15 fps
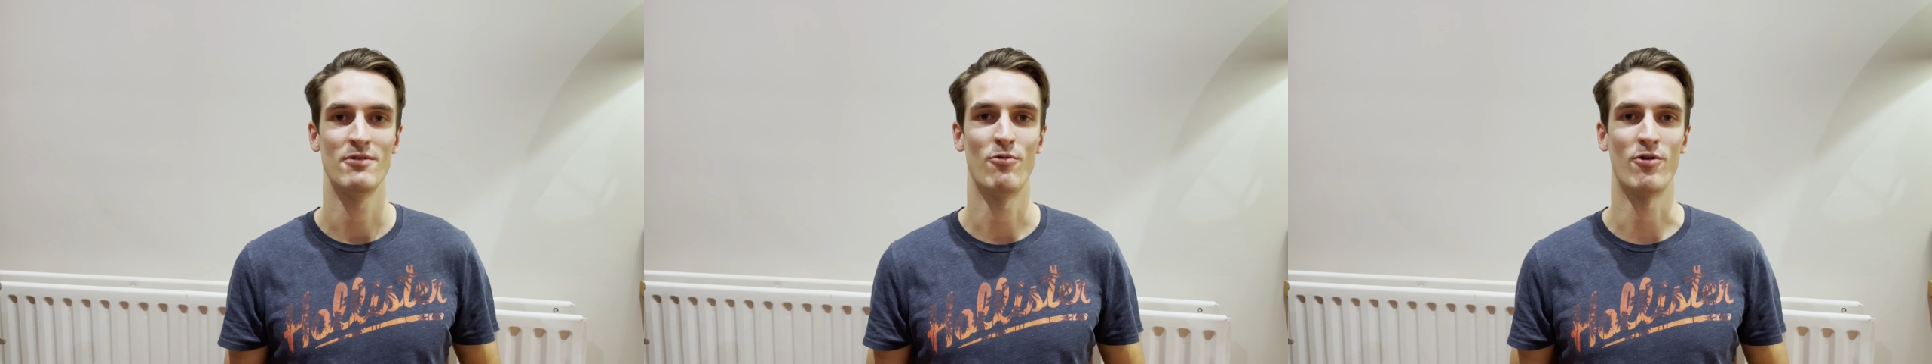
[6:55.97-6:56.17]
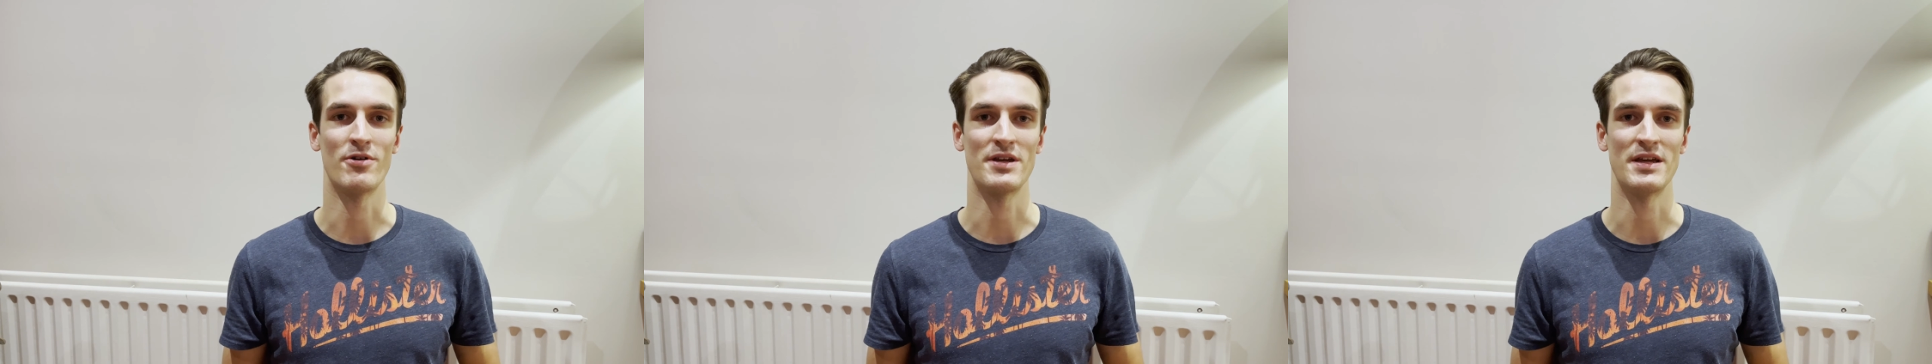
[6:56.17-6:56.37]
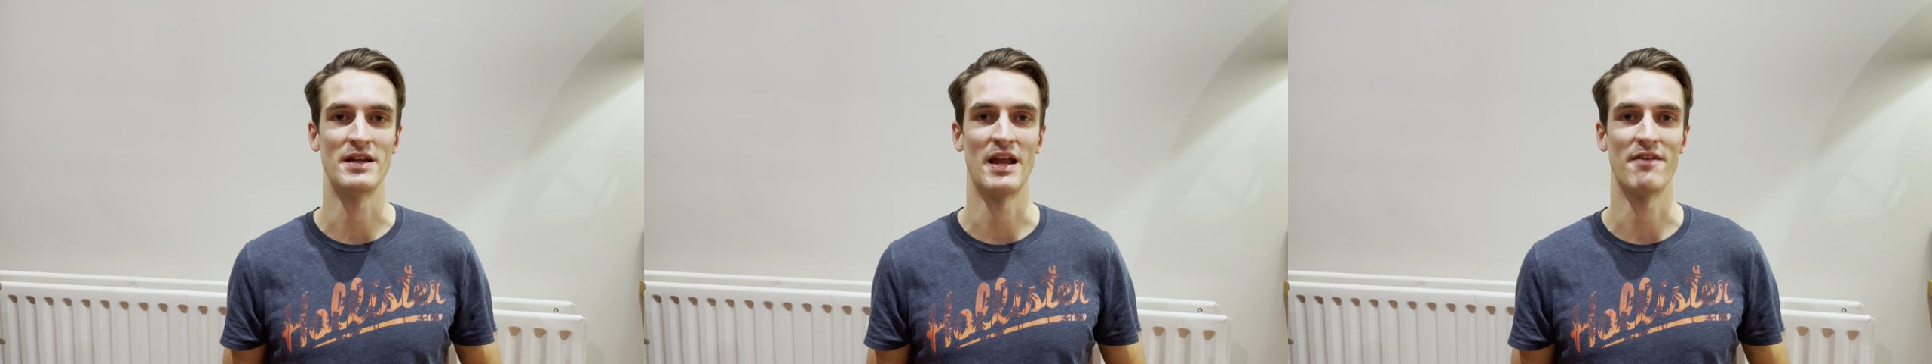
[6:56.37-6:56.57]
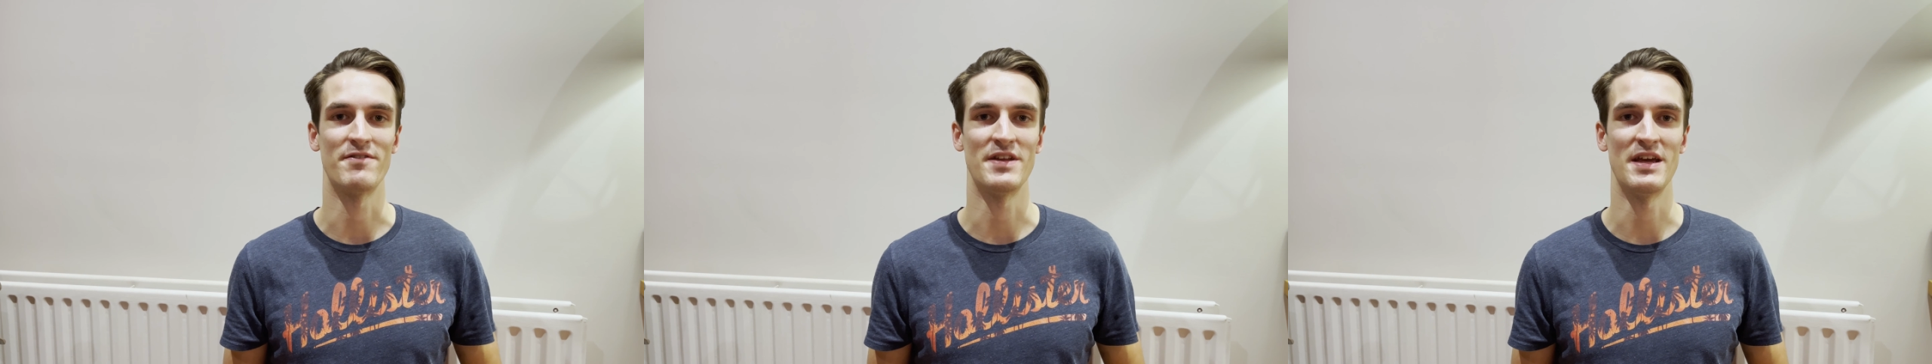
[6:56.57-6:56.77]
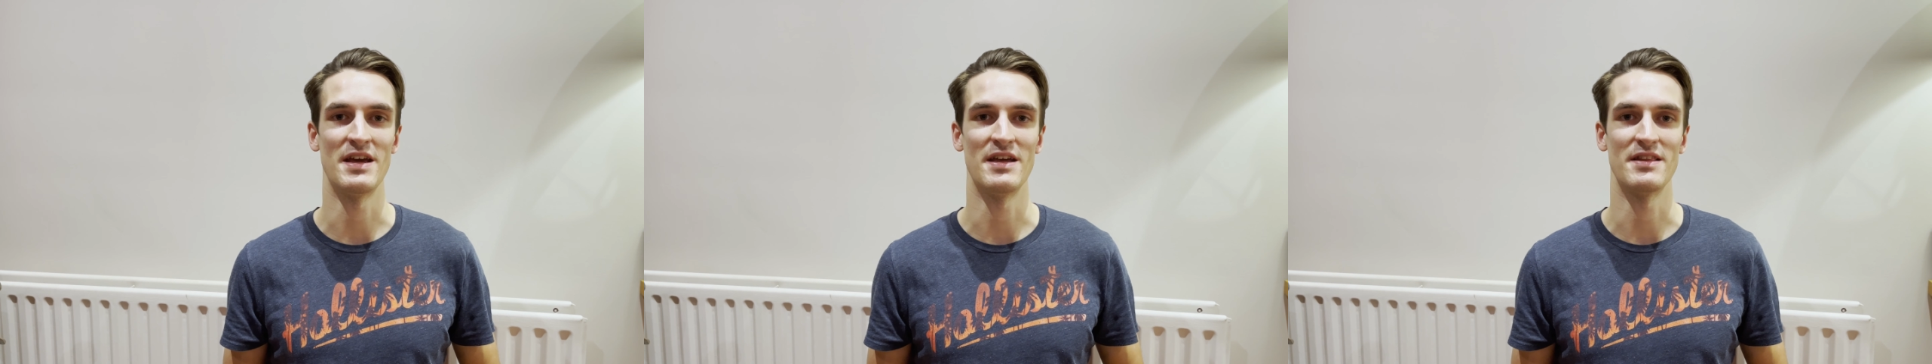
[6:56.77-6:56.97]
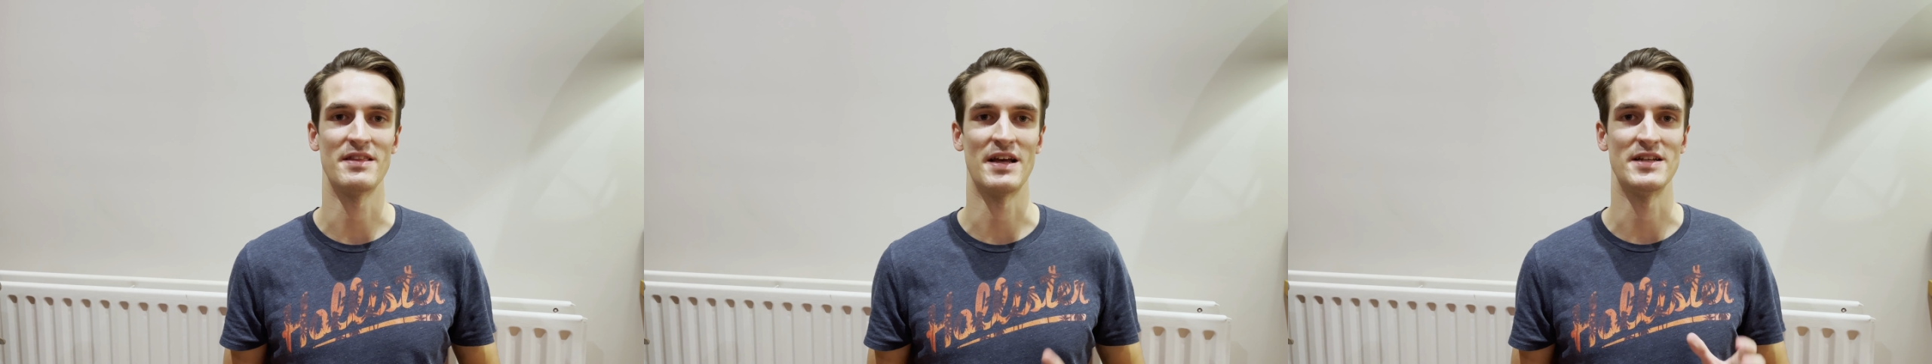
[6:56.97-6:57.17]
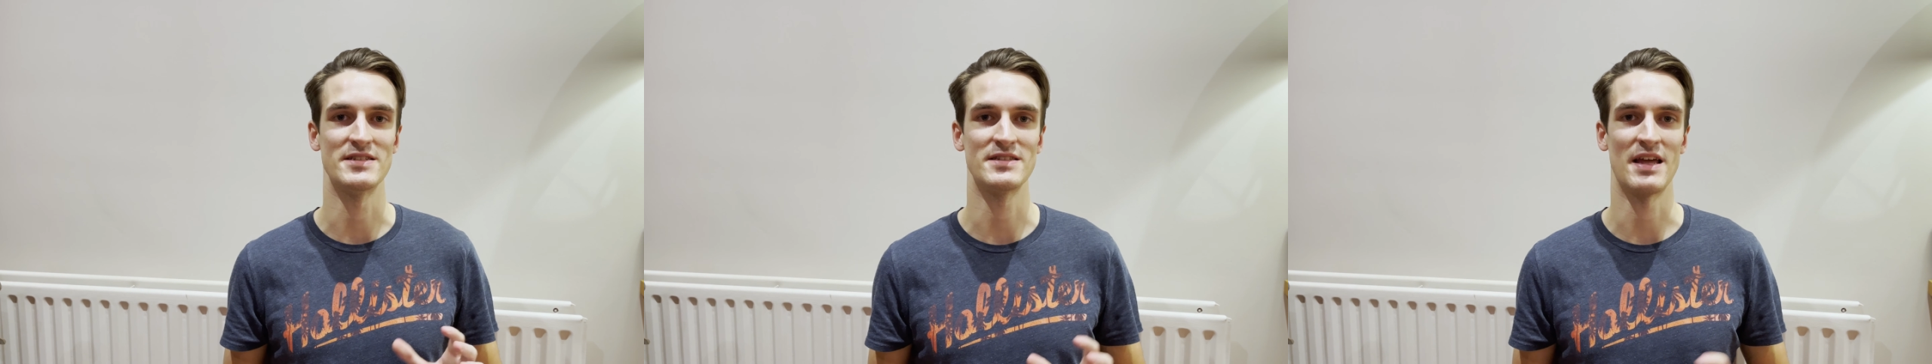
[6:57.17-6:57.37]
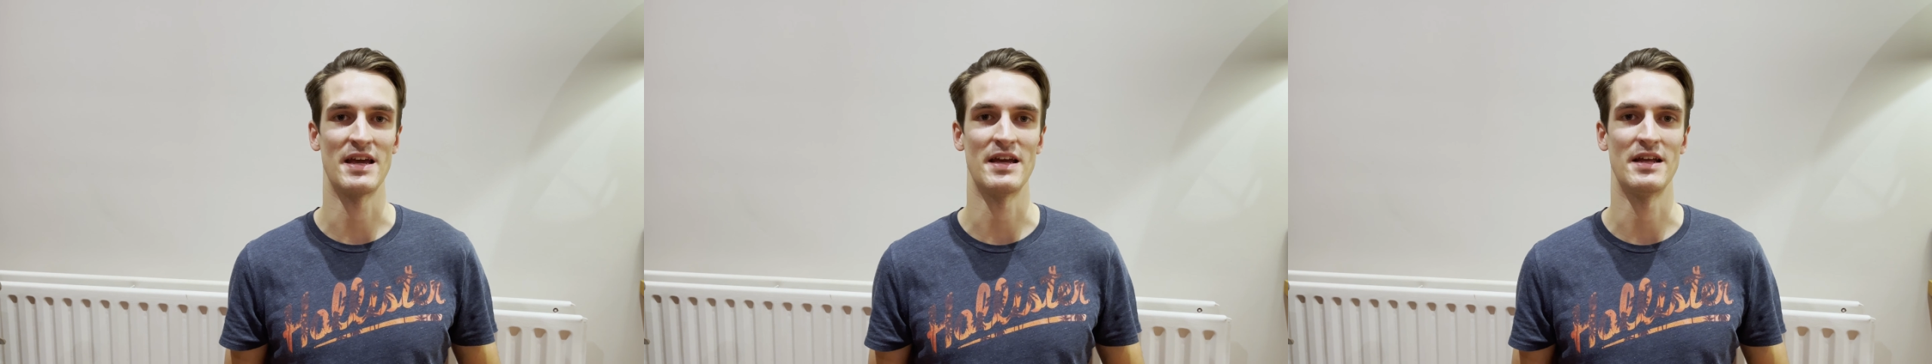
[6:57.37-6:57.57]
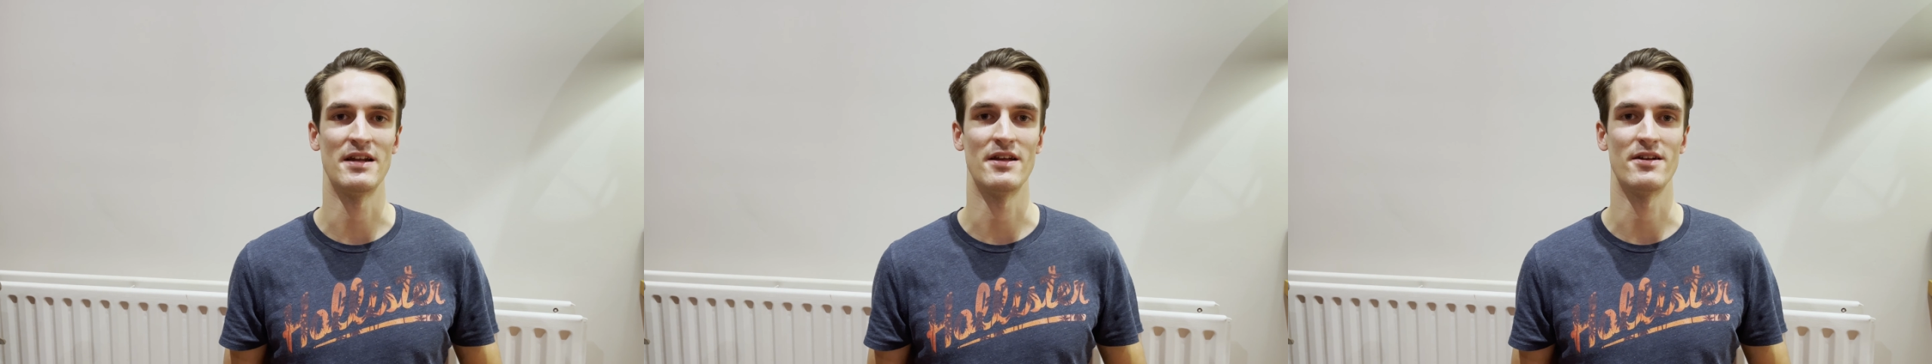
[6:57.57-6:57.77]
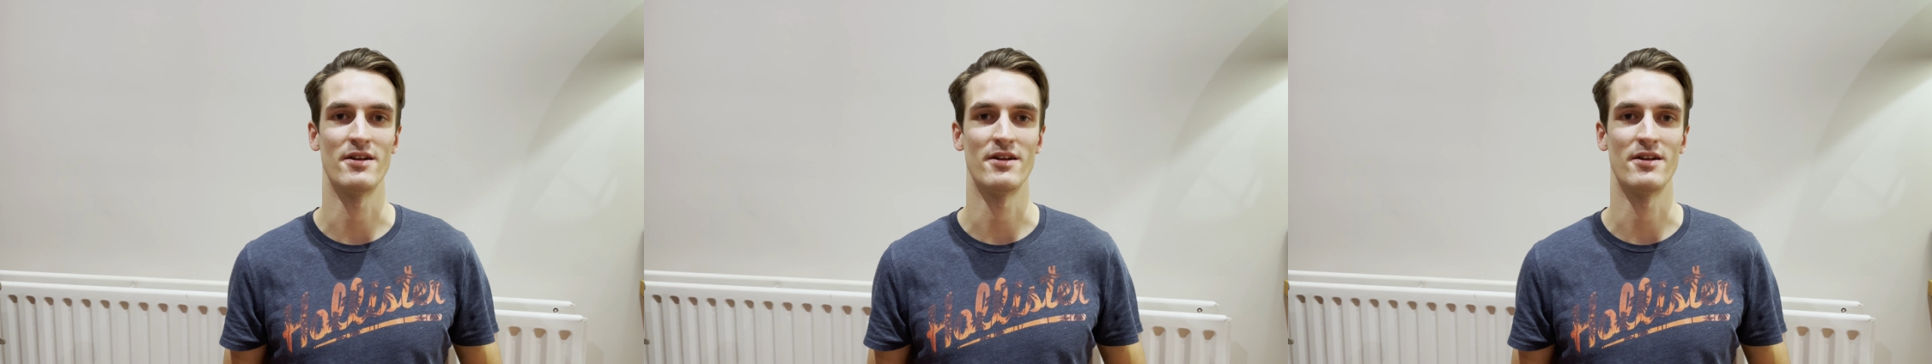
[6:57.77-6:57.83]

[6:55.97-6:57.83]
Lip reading: wonky left ear. They stay in